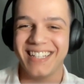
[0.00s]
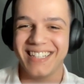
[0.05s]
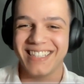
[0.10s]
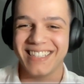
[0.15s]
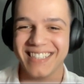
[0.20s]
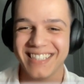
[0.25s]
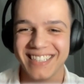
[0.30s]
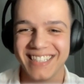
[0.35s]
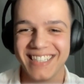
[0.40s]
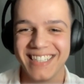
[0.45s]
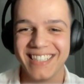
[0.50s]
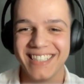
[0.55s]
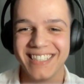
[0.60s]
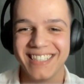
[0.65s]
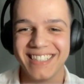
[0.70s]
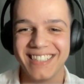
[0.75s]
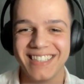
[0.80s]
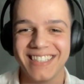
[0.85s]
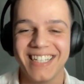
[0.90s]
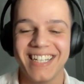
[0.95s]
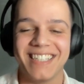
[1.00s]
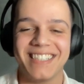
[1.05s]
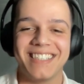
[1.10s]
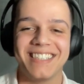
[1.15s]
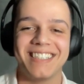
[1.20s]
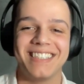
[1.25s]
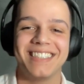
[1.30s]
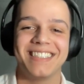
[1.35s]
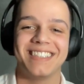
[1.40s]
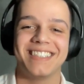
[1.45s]

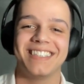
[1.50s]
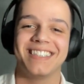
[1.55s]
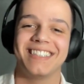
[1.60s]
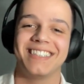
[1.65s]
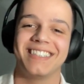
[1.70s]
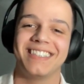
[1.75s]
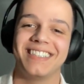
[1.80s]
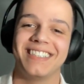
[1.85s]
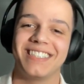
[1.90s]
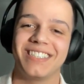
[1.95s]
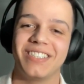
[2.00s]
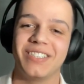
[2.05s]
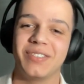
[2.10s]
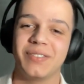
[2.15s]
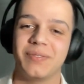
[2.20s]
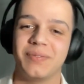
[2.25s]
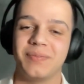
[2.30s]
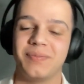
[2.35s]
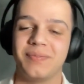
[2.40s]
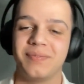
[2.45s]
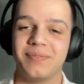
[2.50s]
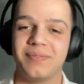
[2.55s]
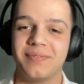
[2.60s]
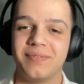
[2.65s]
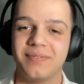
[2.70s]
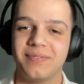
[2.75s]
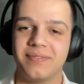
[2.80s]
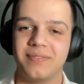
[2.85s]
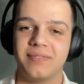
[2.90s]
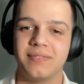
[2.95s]

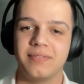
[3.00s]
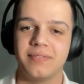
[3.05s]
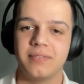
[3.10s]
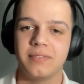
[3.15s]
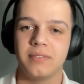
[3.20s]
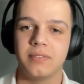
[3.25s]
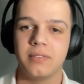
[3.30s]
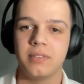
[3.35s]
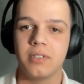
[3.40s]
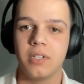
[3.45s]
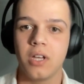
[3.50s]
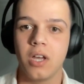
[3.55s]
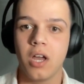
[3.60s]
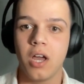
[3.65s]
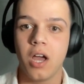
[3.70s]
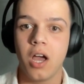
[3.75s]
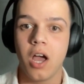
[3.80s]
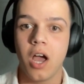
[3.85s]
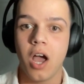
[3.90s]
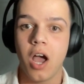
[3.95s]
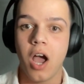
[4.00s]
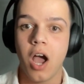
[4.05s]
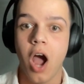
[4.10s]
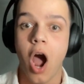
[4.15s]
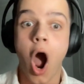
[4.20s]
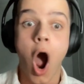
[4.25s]
This person isn't speaking.